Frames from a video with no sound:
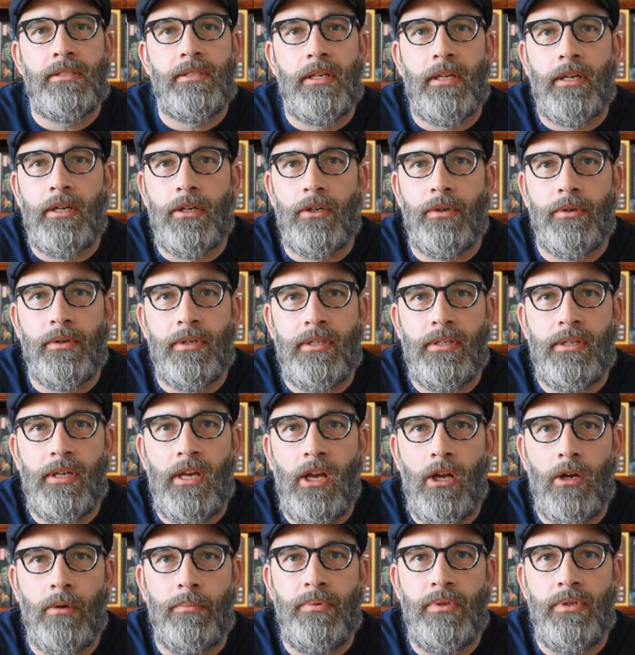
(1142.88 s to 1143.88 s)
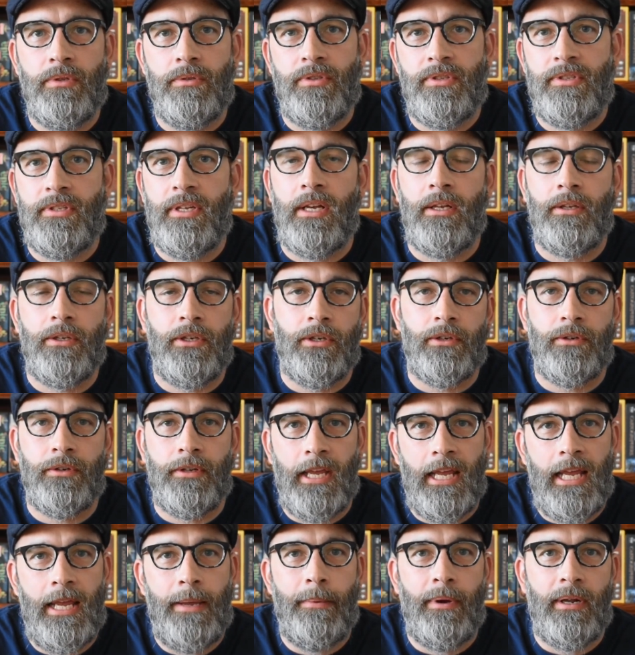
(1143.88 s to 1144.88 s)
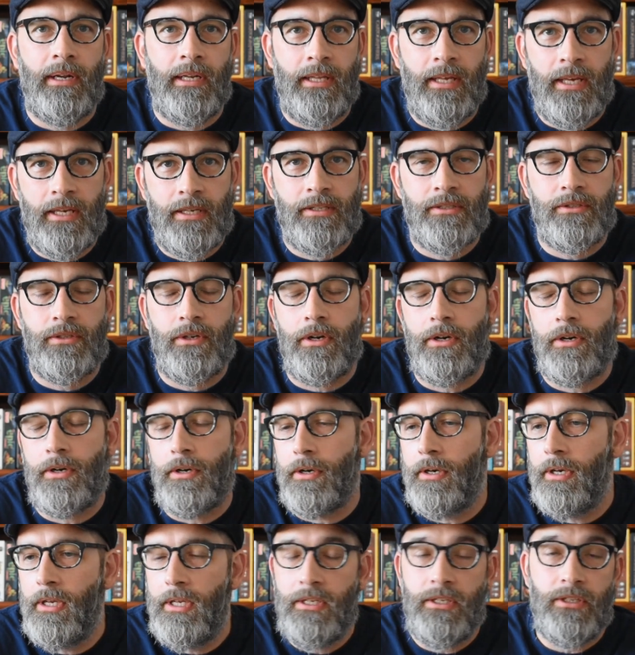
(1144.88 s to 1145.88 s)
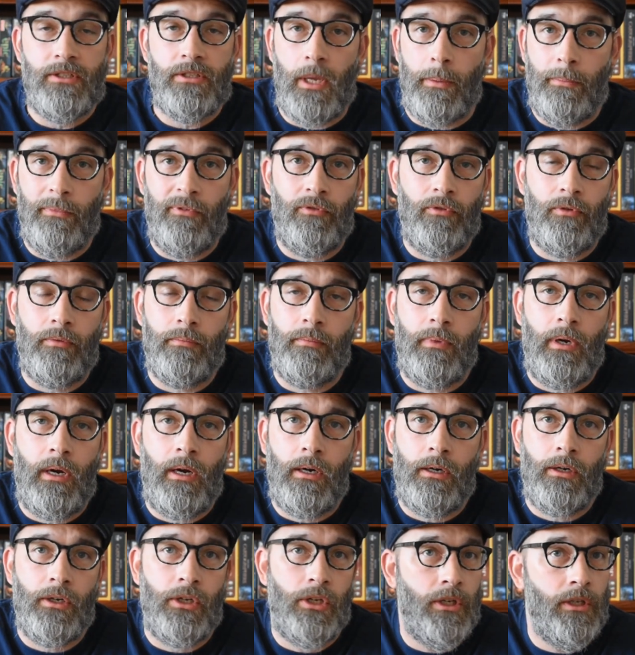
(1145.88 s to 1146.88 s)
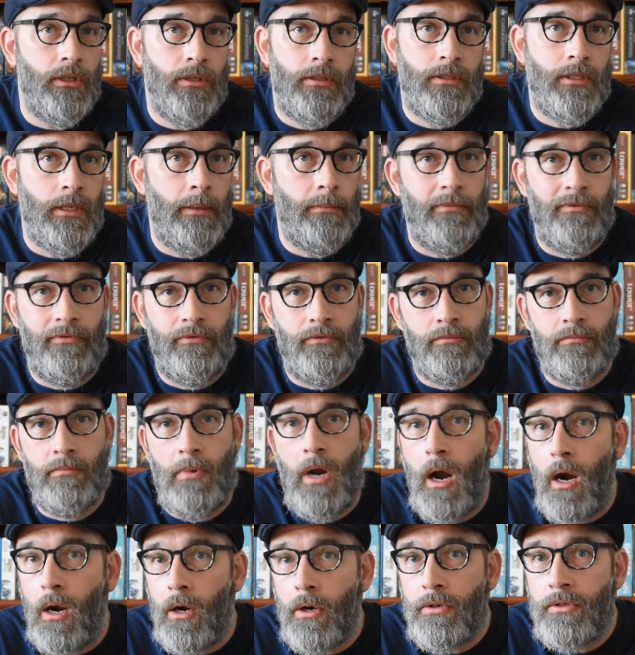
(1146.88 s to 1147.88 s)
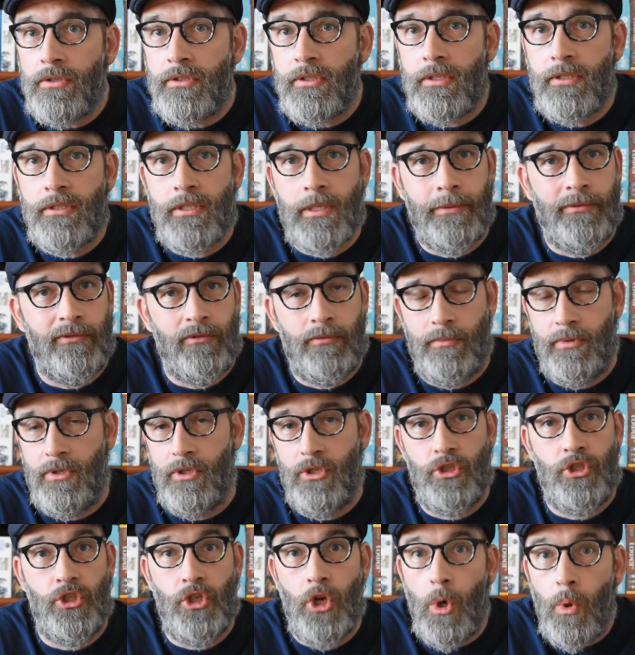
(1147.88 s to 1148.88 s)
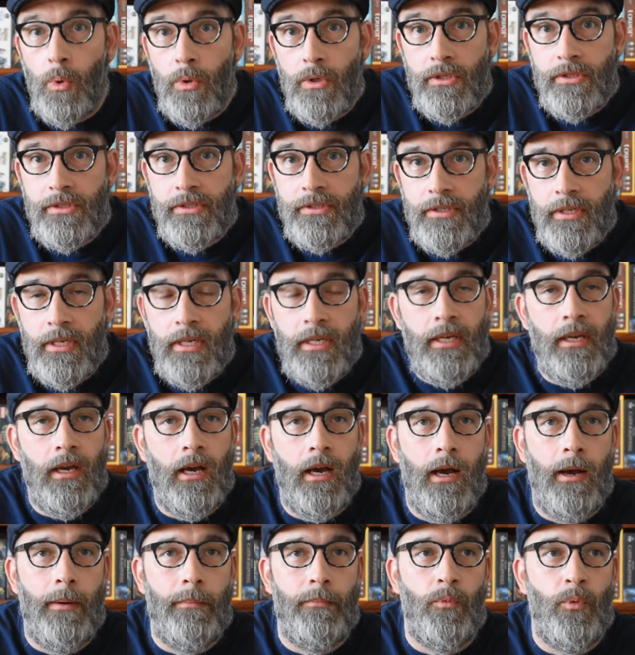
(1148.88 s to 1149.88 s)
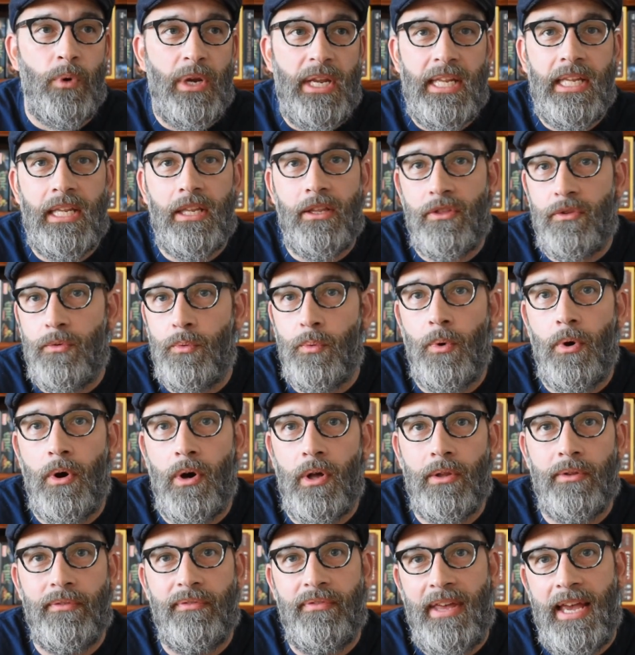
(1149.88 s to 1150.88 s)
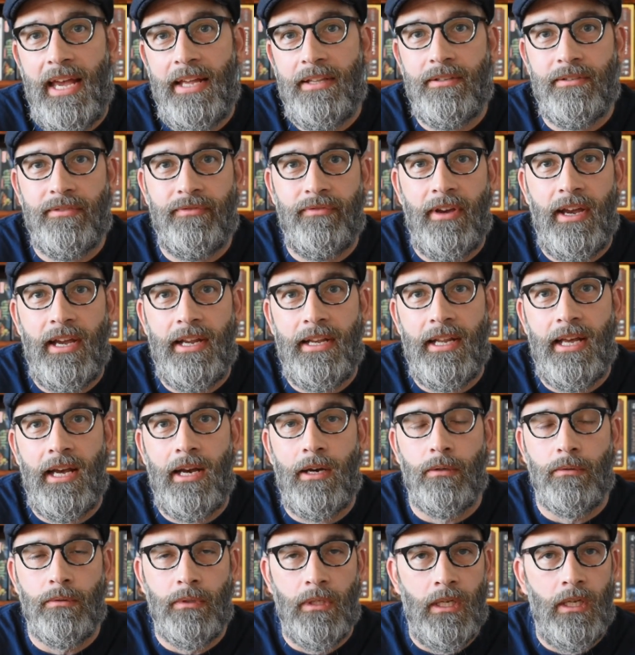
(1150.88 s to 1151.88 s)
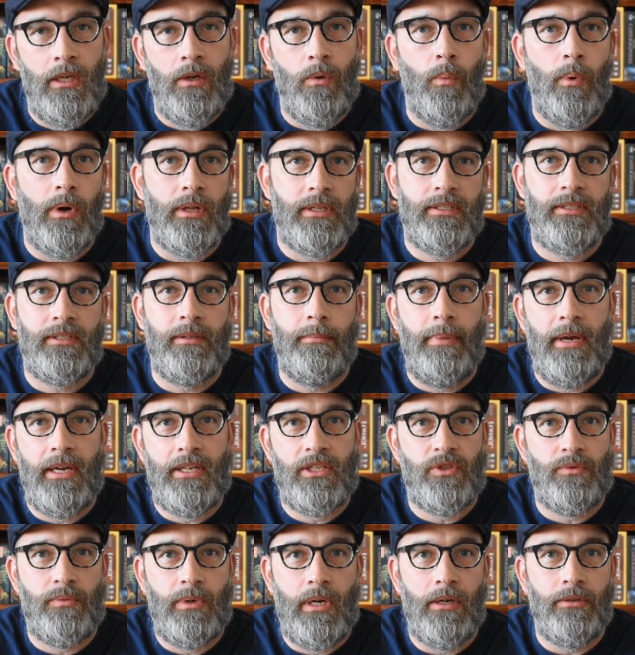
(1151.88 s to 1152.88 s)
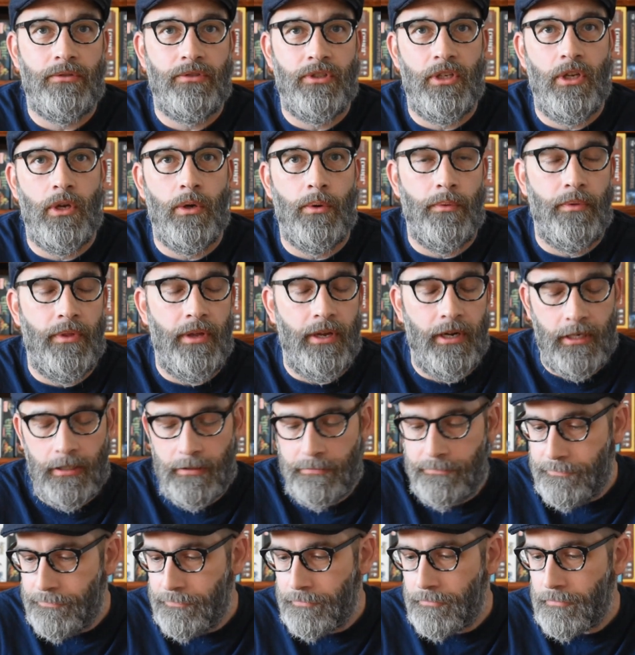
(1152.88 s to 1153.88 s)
that are going to help you sell your game on Kickstarter. Some of them are good, some of them aren't, some of them are jokes. Weeding through all of that to find out what's the best route to go there.